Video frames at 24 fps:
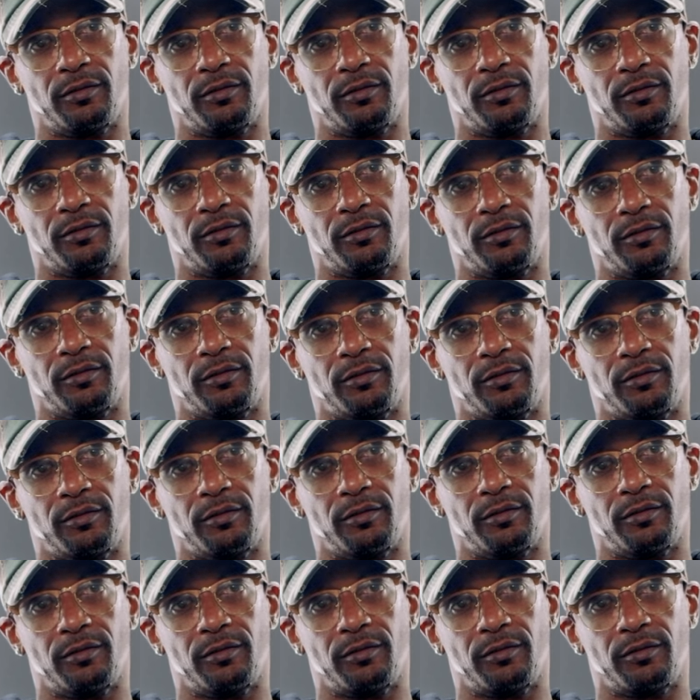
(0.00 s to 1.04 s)
So even I
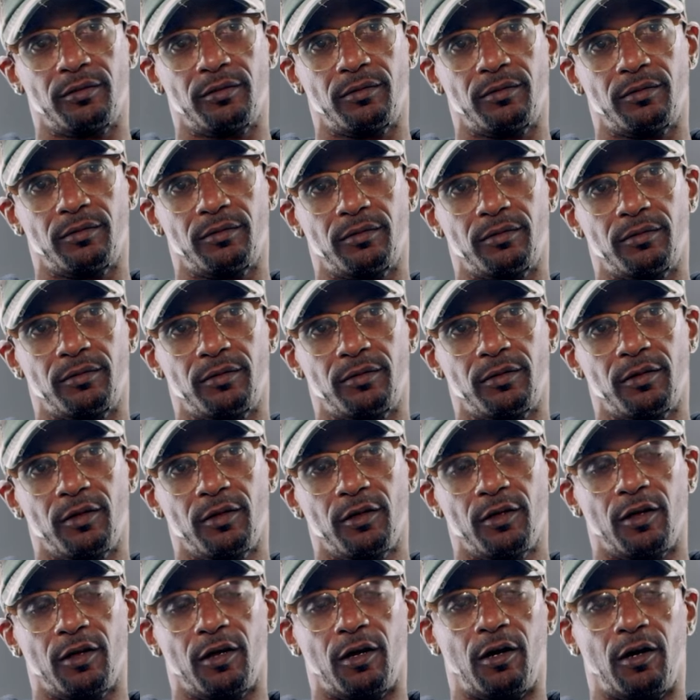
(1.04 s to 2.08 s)
didn't do it.
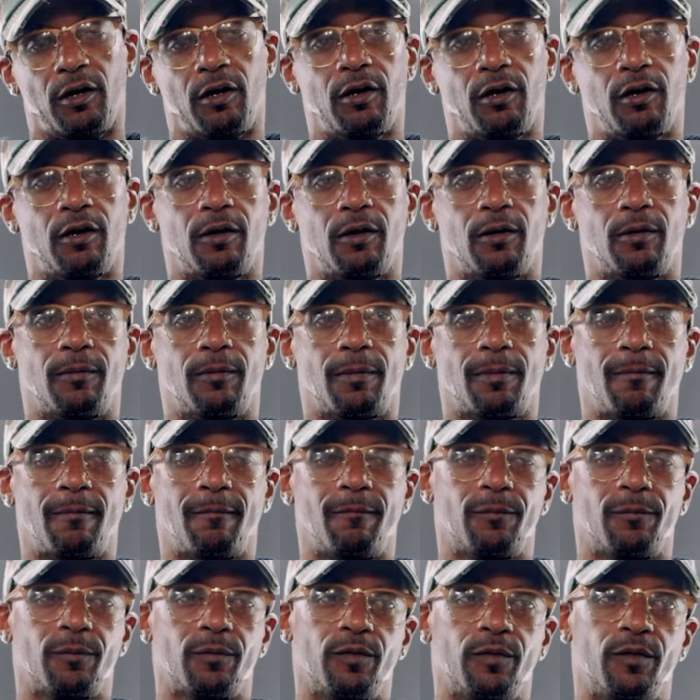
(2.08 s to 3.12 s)
Uh,
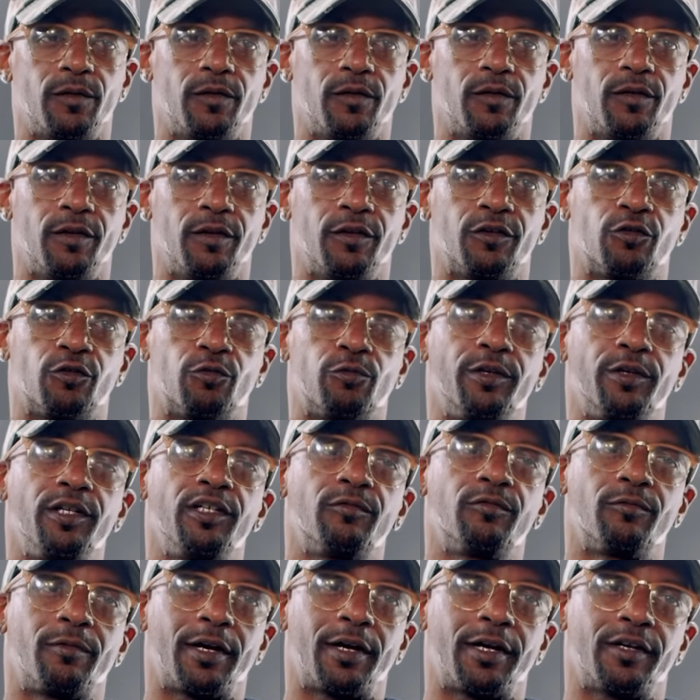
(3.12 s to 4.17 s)
it's the
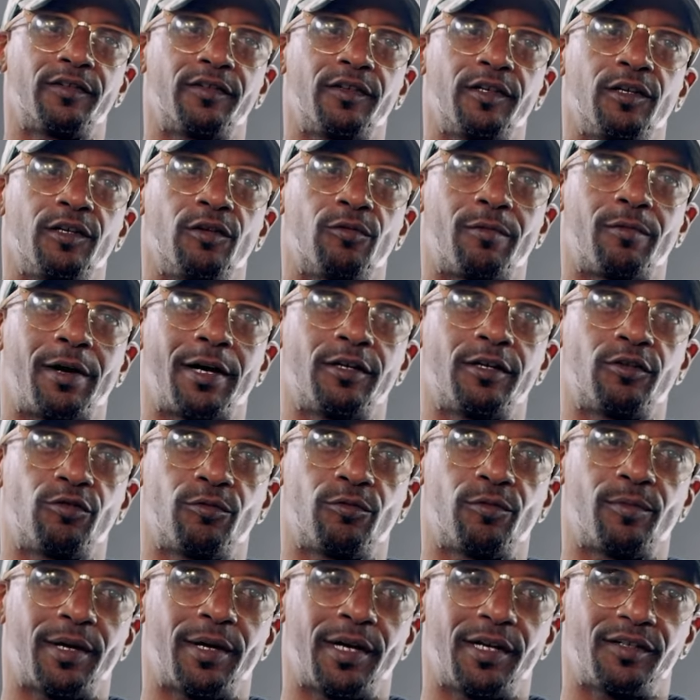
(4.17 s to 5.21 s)
reason why they say your right to
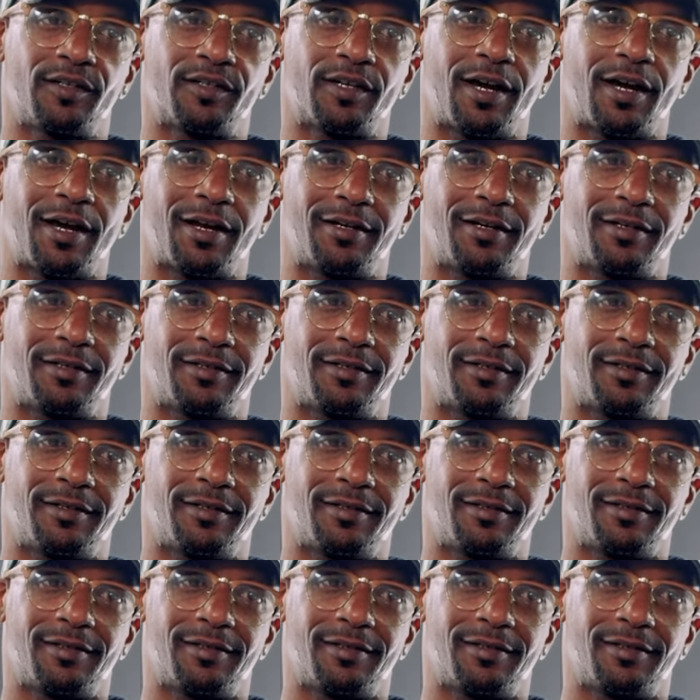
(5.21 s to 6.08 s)
remain silent.